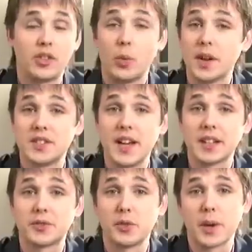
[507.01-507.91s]
so, what's
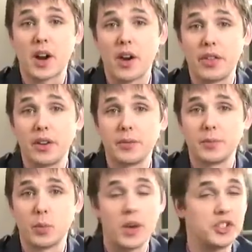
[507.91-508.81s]
next for MacArthur?
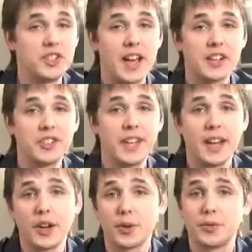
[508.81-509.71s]
Well, she's actually
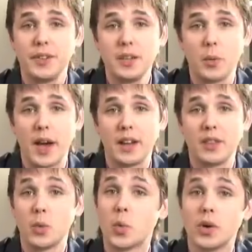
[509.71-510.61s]
getting her feet wet
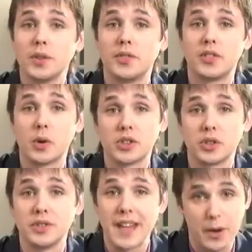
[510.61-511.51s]
in the world of
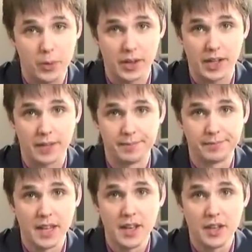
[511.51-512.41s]
social networking.
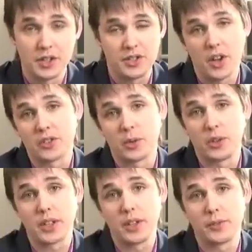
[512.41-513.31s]
She's also
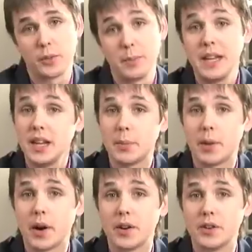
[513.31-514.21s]
looking for media
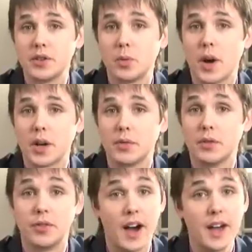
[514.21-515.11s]
partners who want to
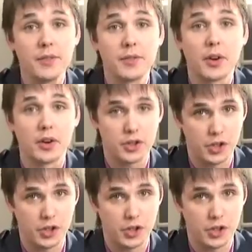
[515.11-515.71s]
revive her